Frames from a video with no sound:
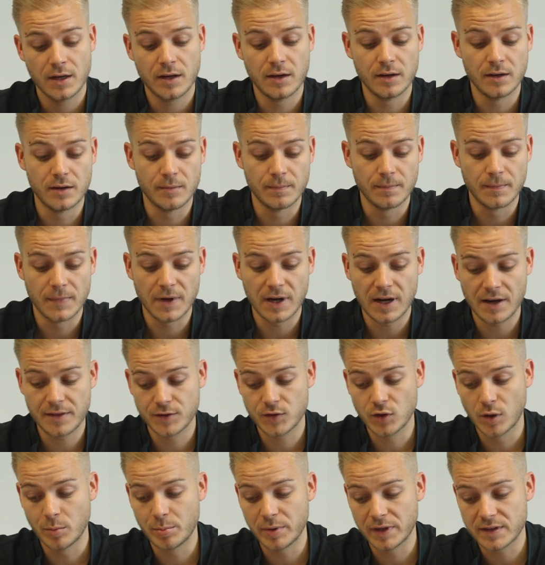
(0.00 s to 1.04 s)
Other
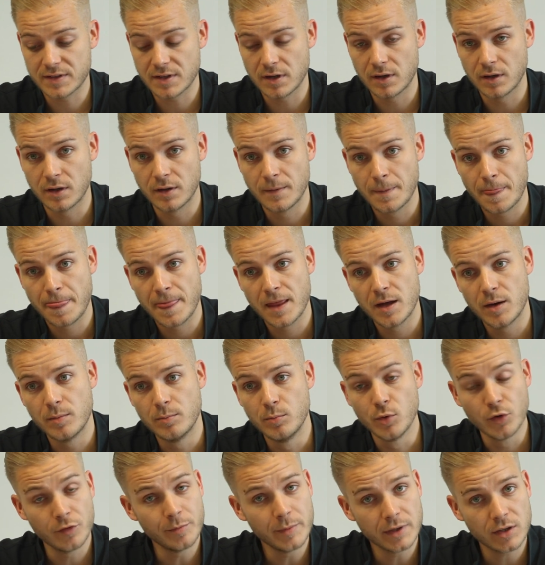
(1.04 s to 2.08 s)
topics are
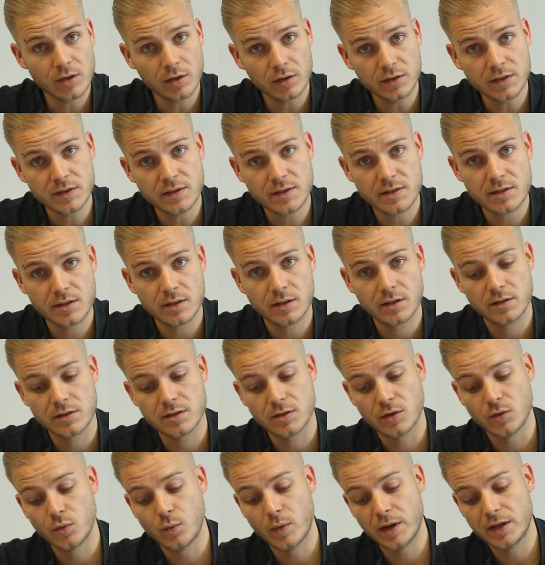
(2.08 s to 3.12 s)
movement costs.
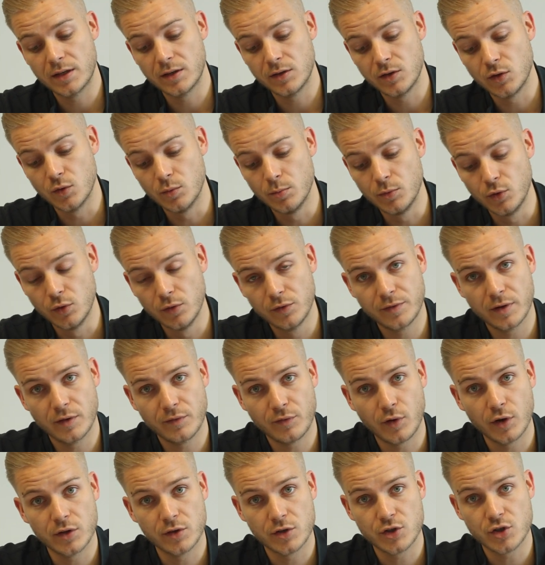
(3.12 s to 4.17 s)
So when you move
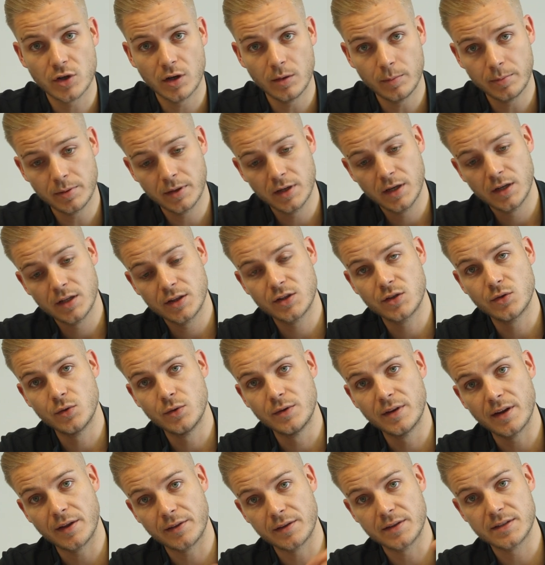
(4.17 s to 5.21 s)
for your job to
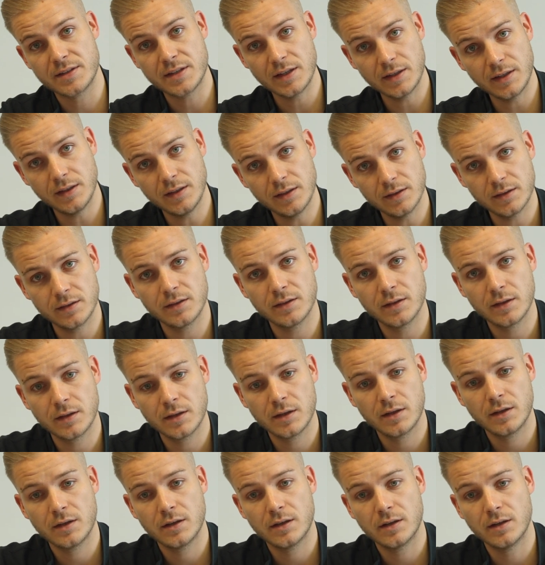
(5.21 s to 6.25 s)
another city,
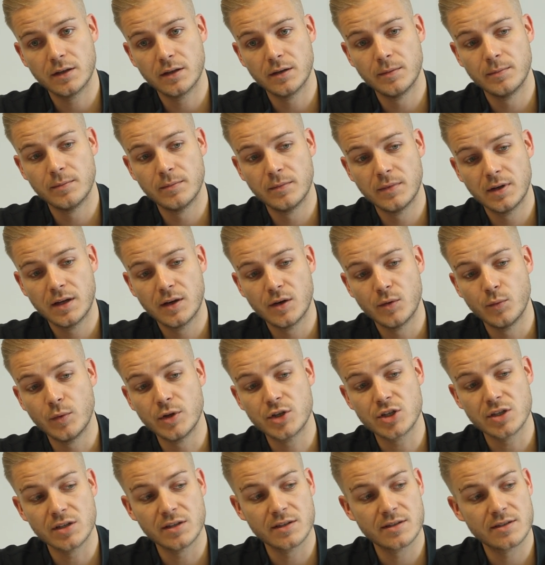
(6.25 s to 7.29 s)

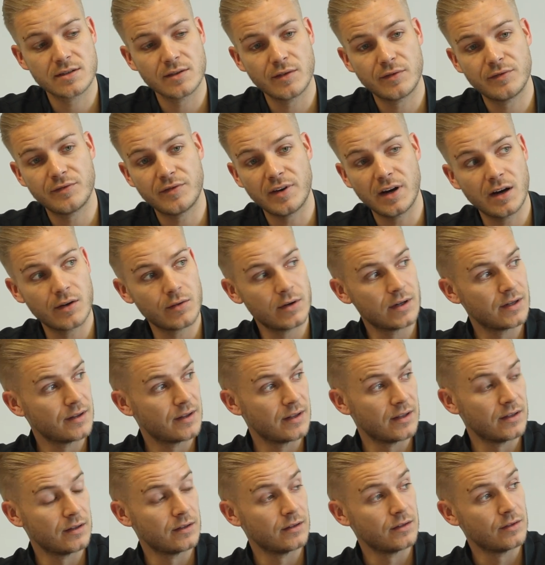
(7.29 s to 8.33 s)
which is farther
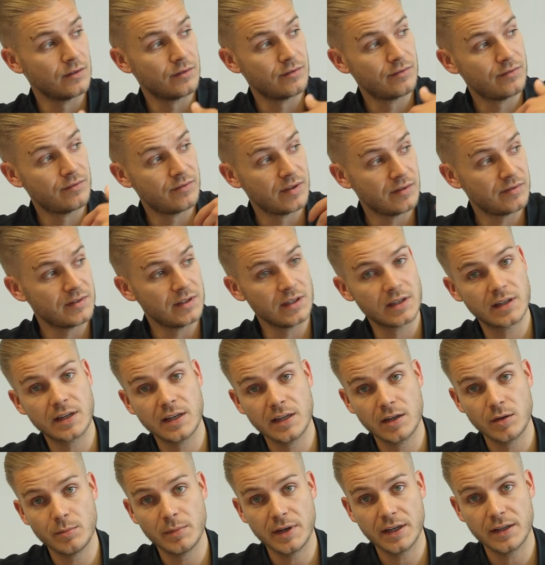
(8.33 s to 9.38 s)
than 50
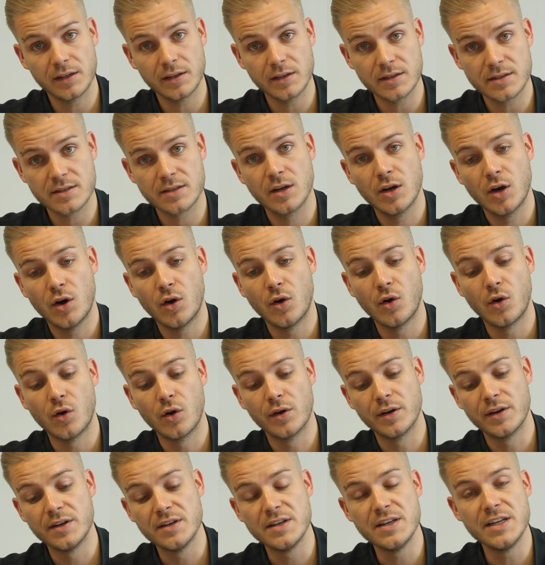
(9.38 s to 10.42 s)
kilometers
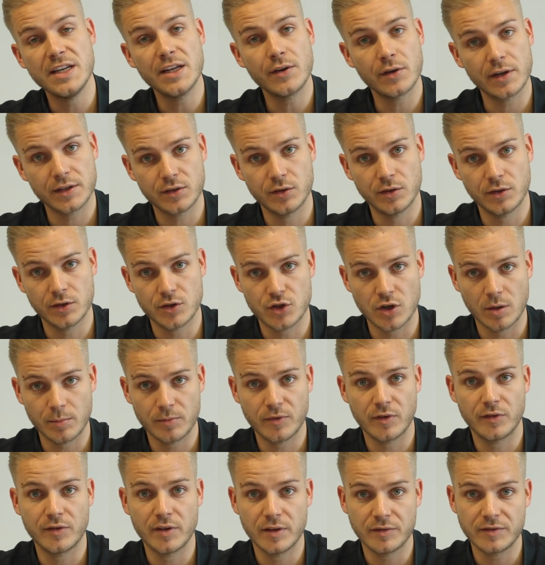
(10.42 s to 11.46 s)
or nearer to your job
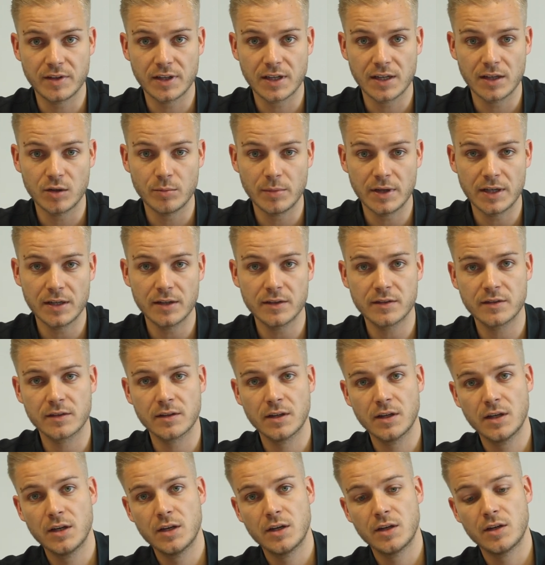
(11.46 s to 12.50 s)
for 50 kilometers,
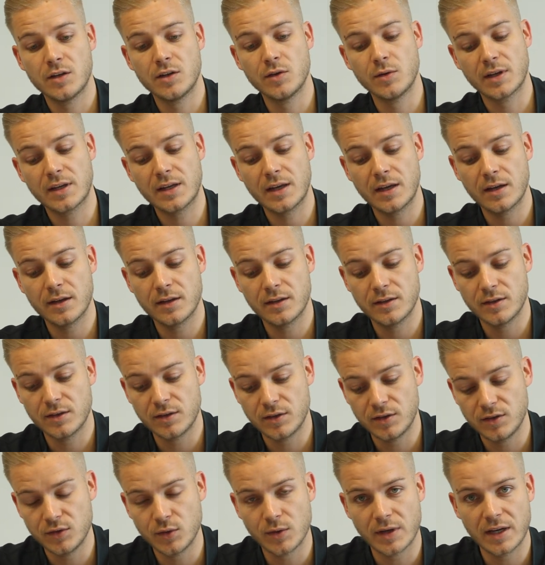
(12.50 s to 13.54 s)
you
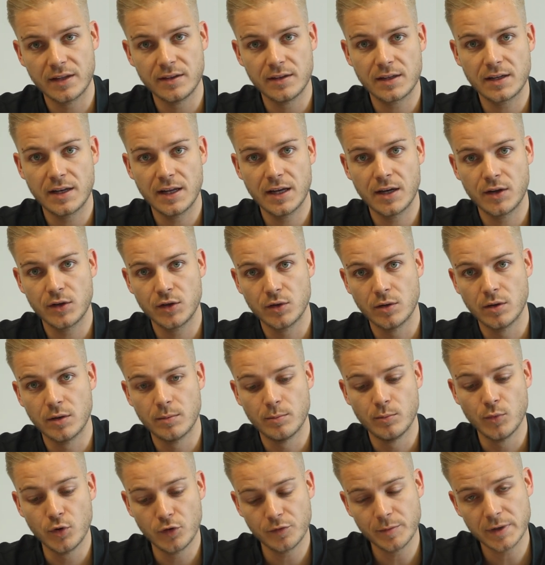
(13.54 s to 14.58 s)
can declare your
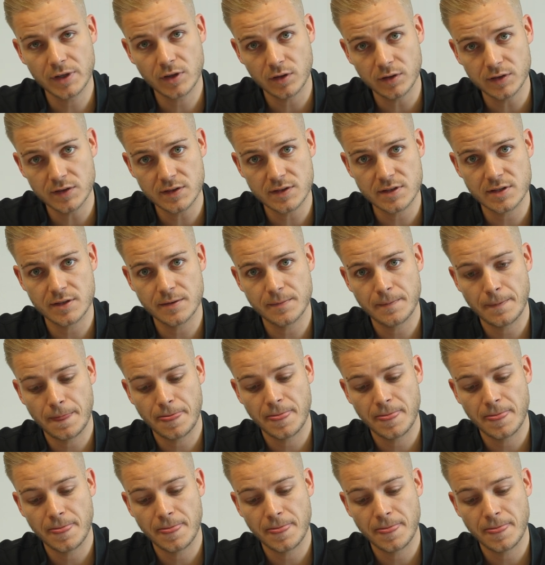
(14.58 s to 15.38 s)
movement costs.